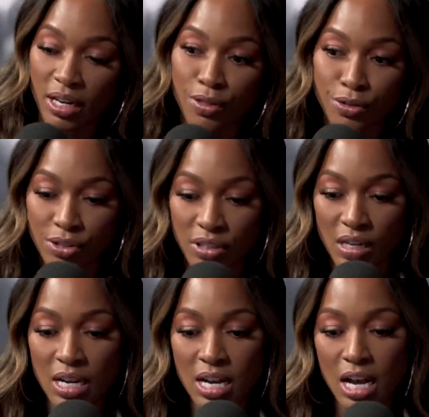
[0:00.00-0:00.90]
others,
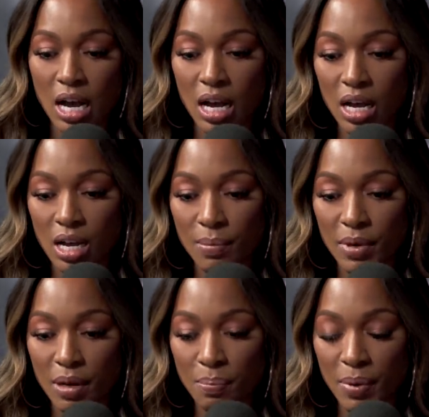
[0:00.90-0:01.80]

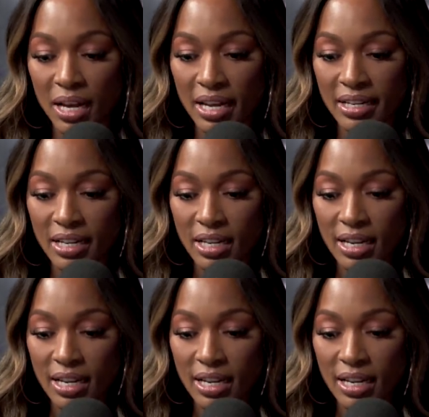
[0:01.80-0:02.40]
um, but